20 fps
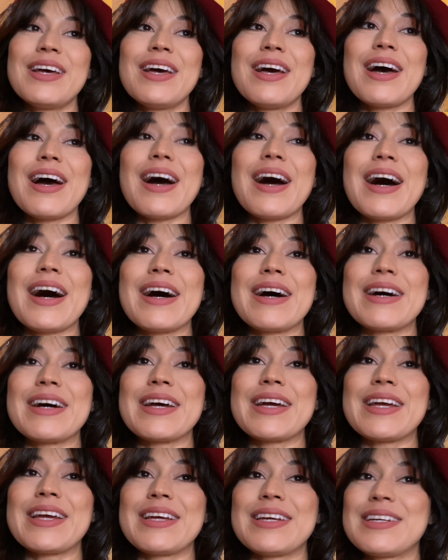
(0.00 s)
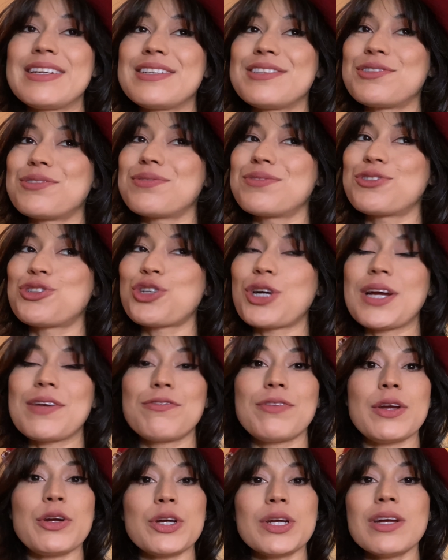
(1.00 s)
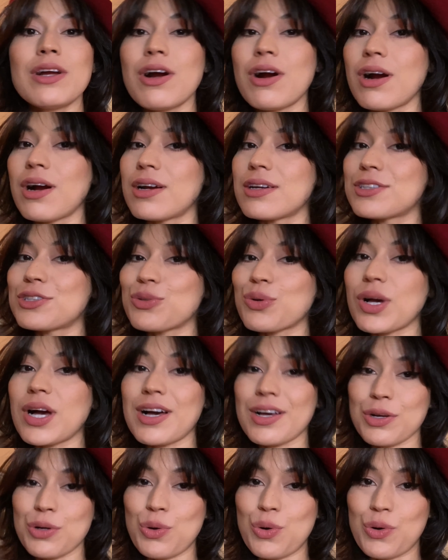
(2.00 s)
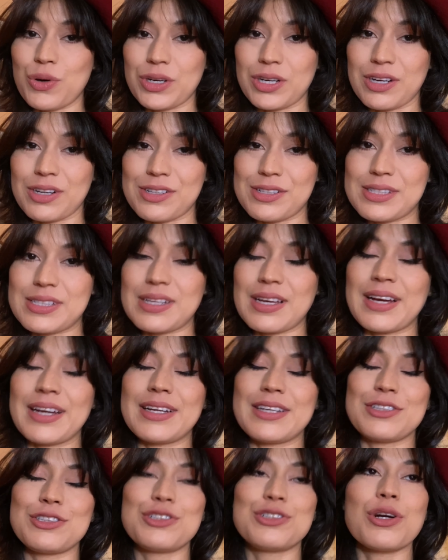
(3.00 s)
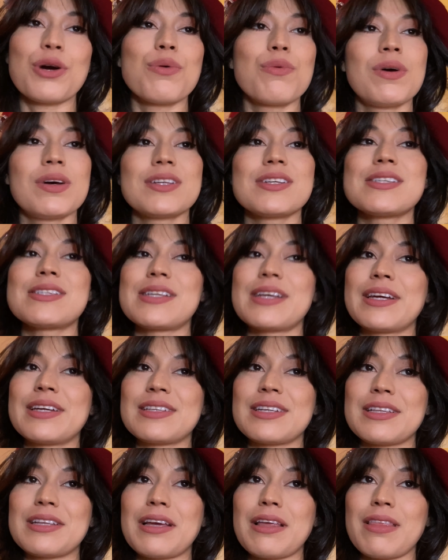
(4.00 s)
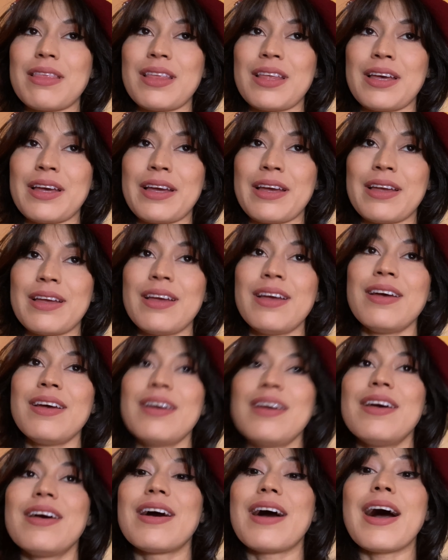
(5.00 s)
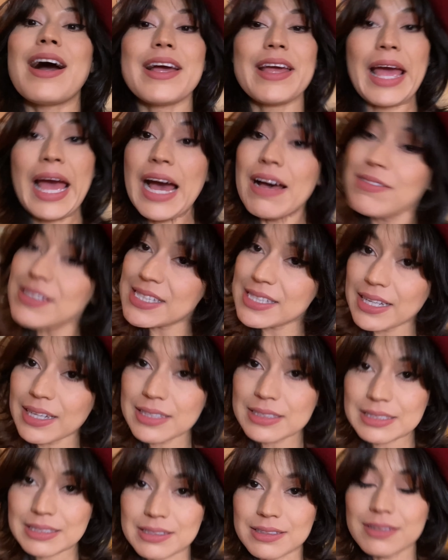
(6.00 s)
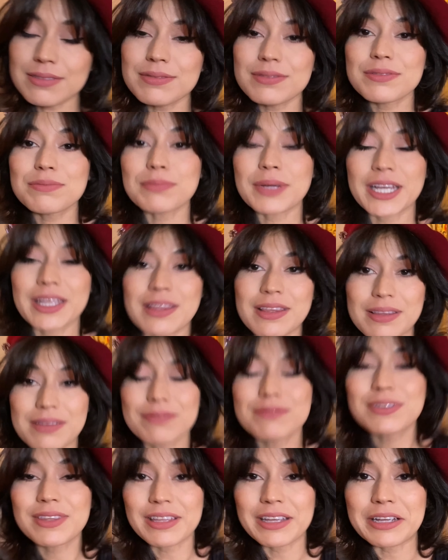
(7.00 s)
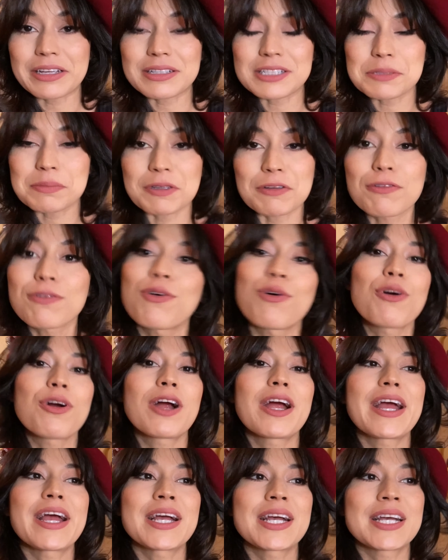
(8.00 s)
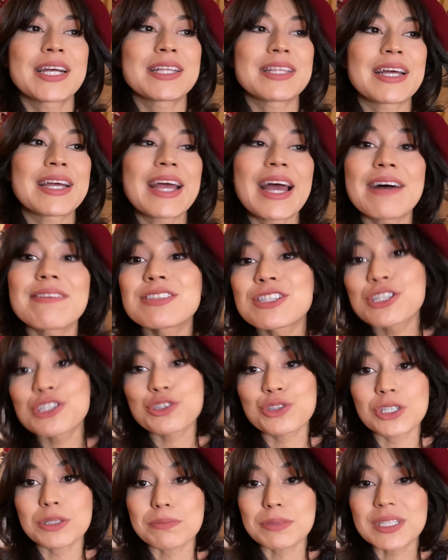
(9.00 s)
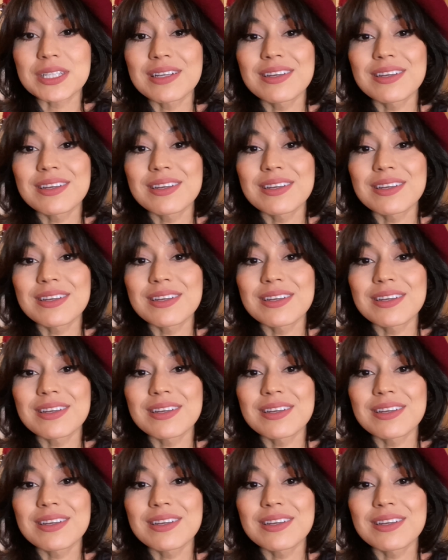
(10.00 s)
I try very hard to cut corners. I don't want to sand anything. I have sanded my things before, and I have stripped